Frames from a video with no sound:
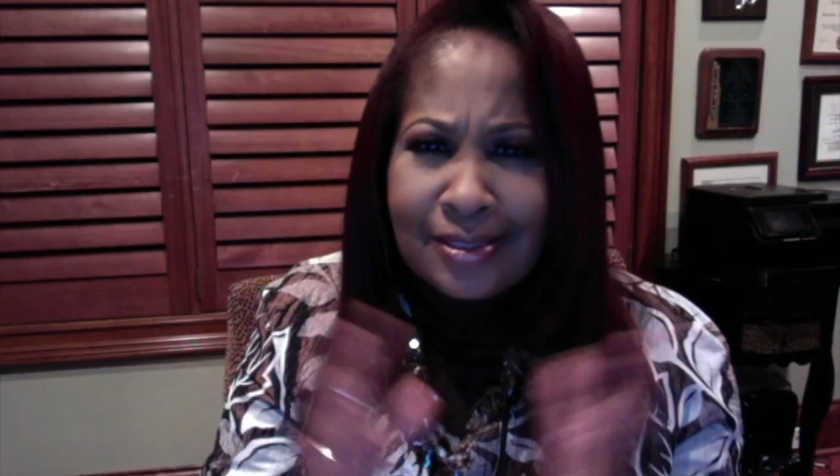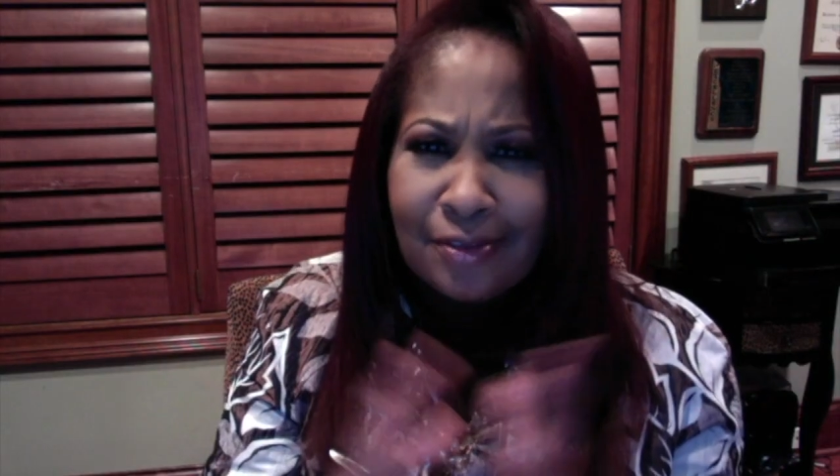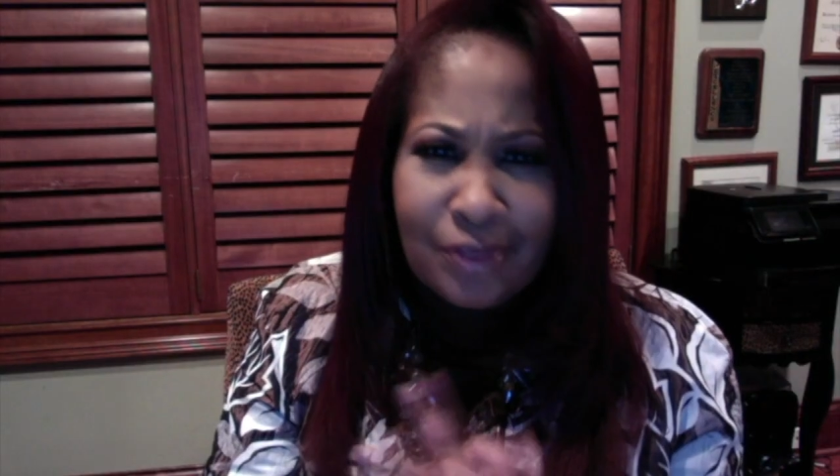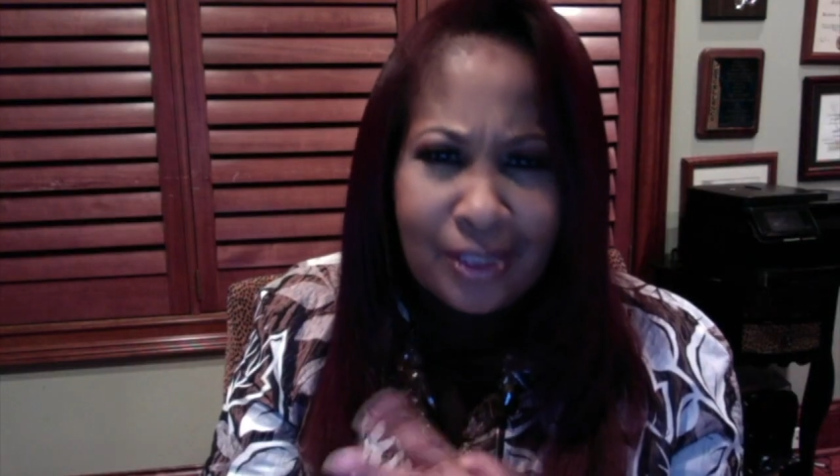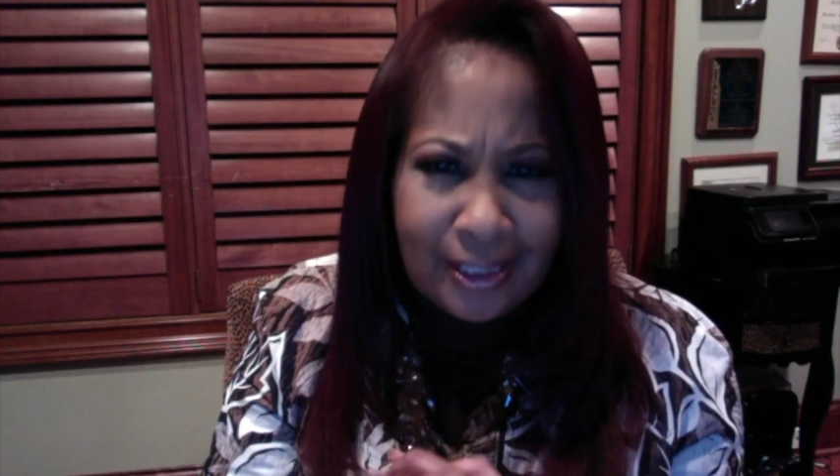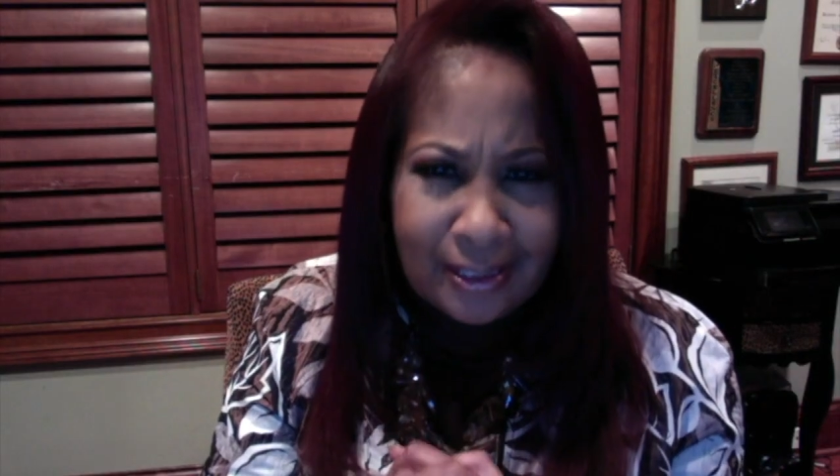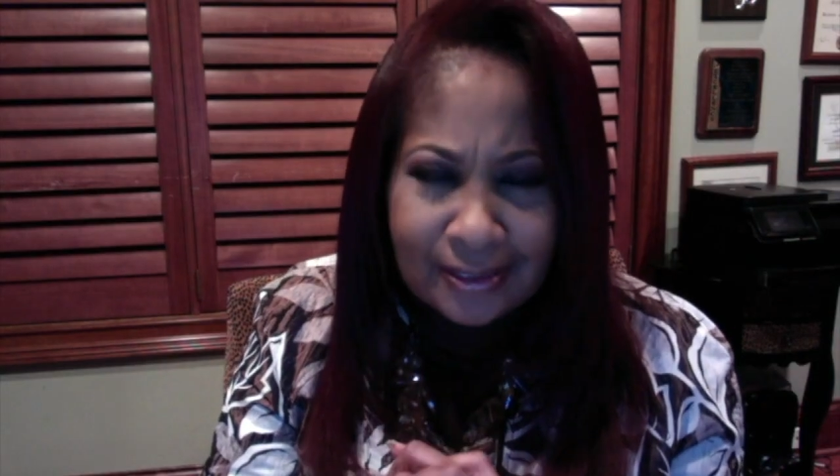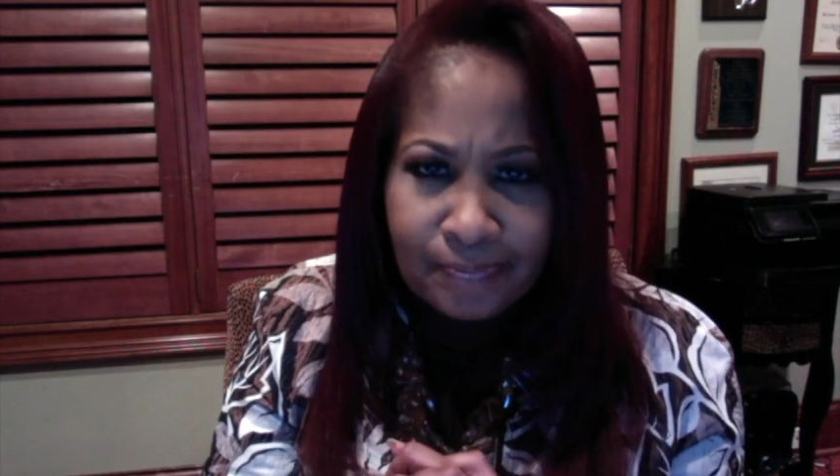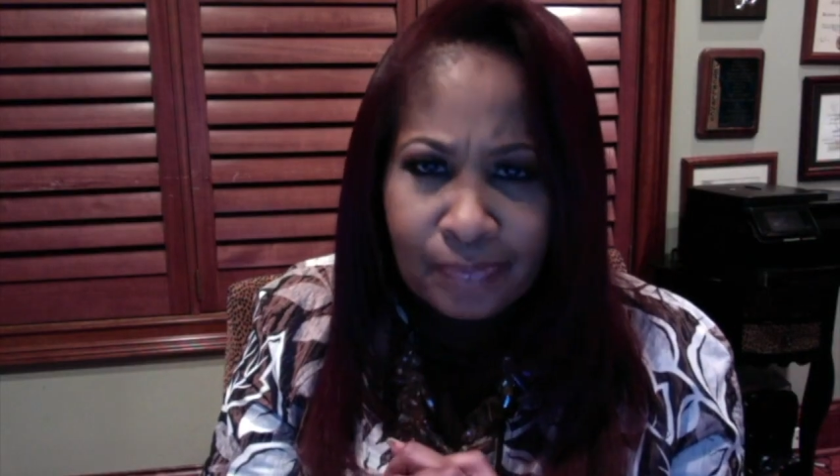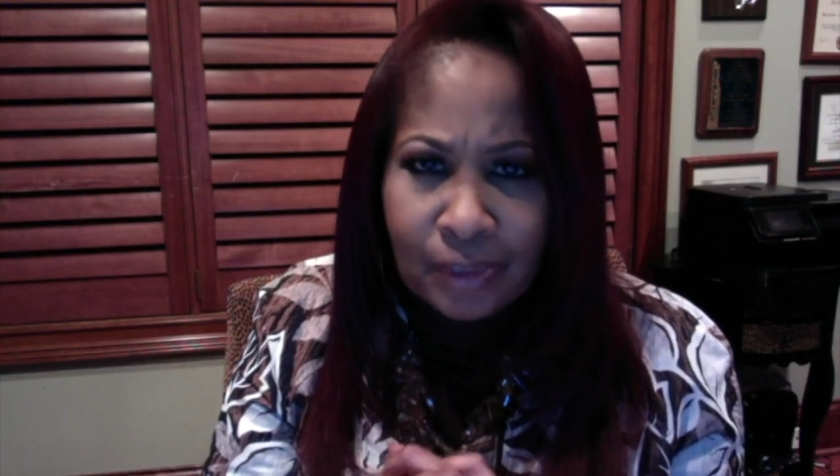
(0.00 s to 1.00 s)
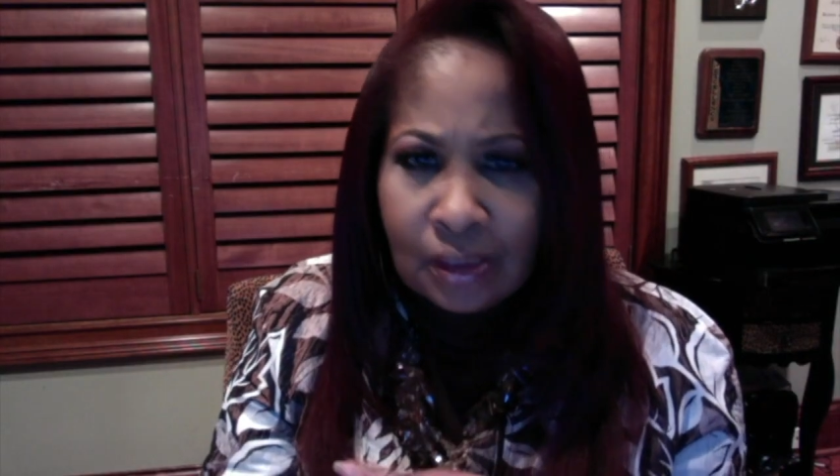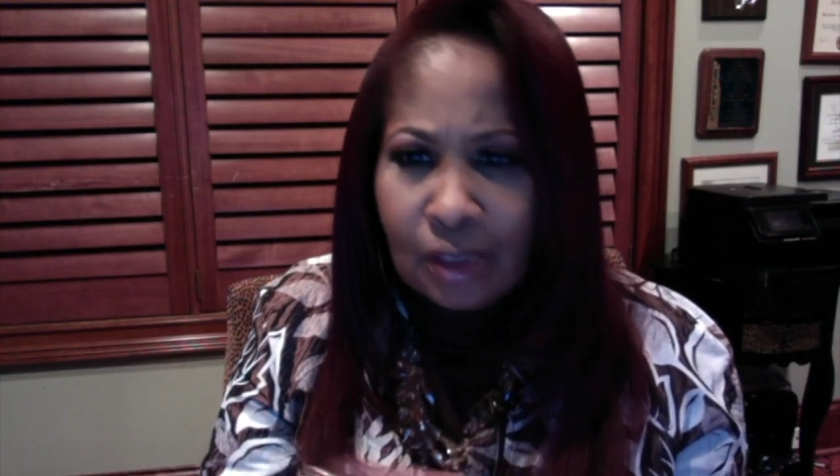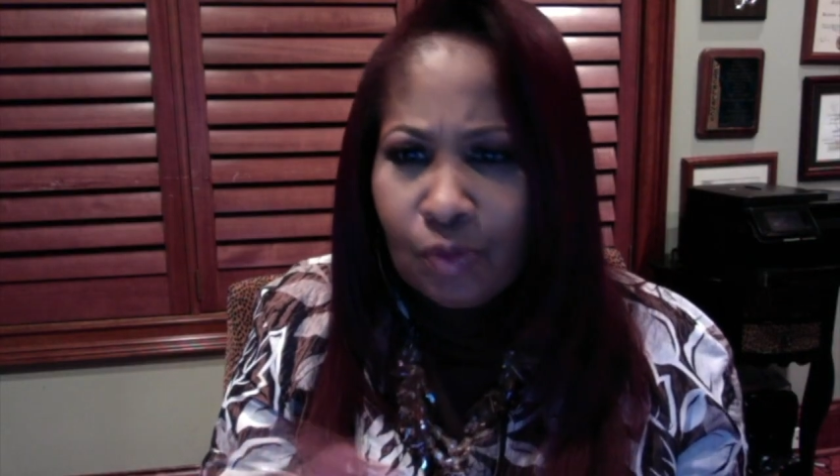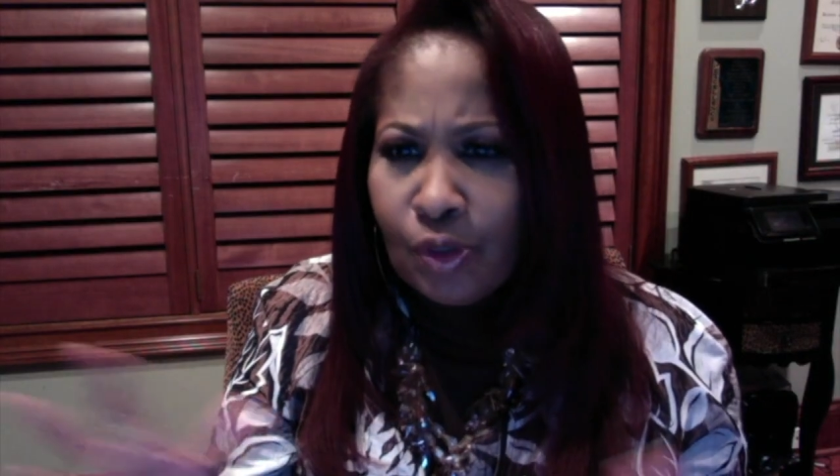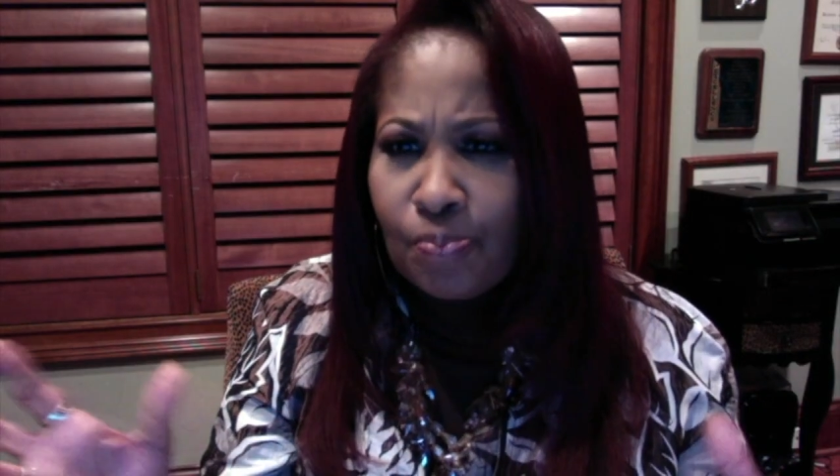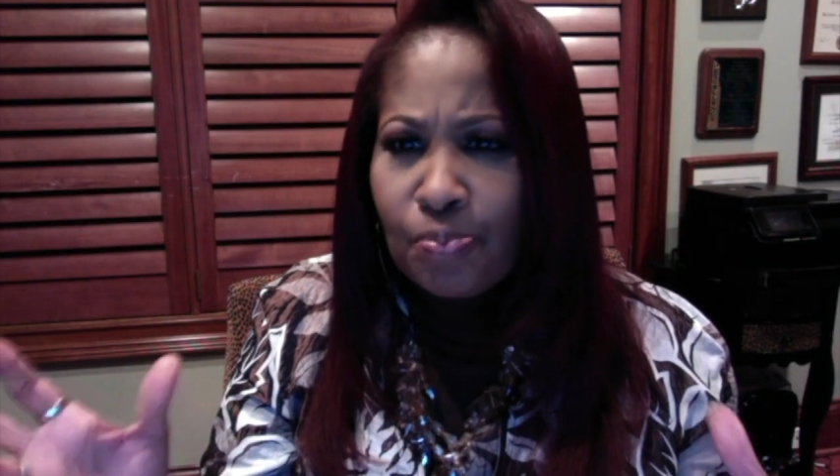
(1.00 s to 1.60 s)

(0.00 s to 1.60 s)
of things that we're